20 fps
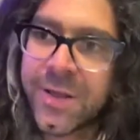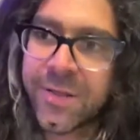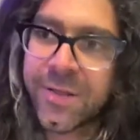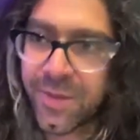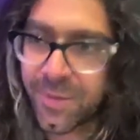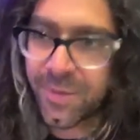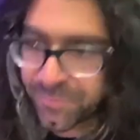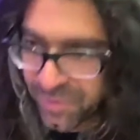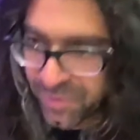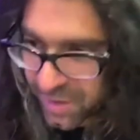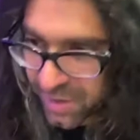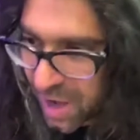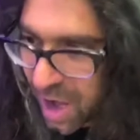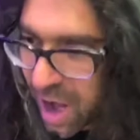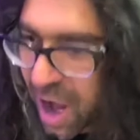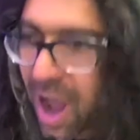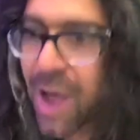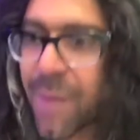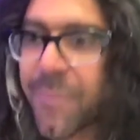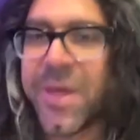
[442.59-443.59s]
the
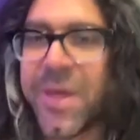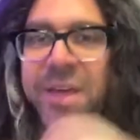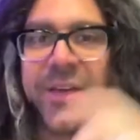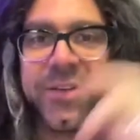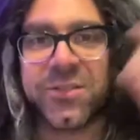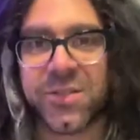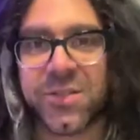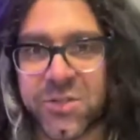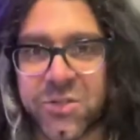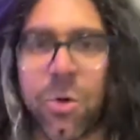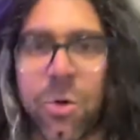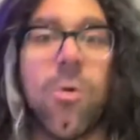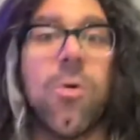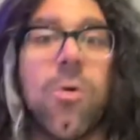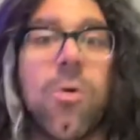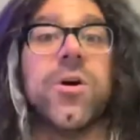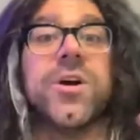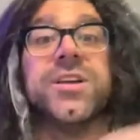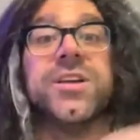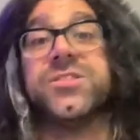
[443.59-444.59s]
comics, the
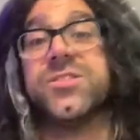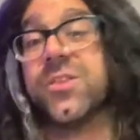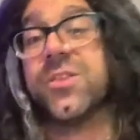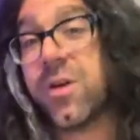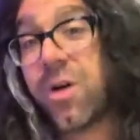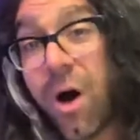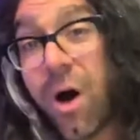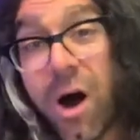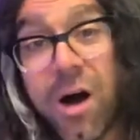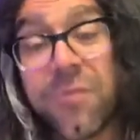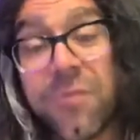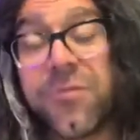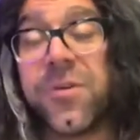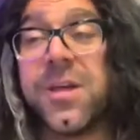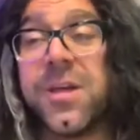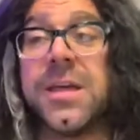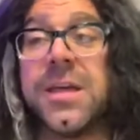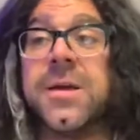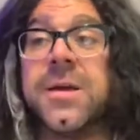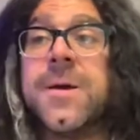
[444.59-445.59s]
toys, the
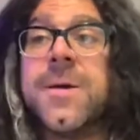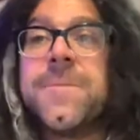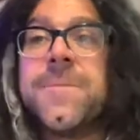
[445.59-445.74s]
coffee.